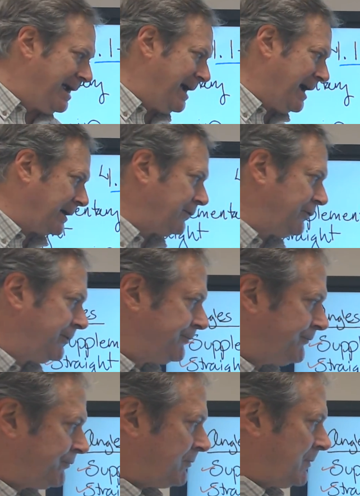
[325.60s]
X.
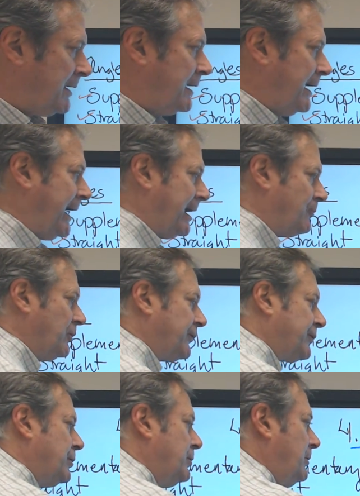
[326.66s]
And what's
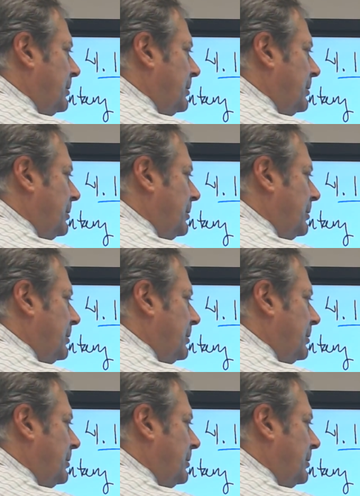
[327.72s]
cool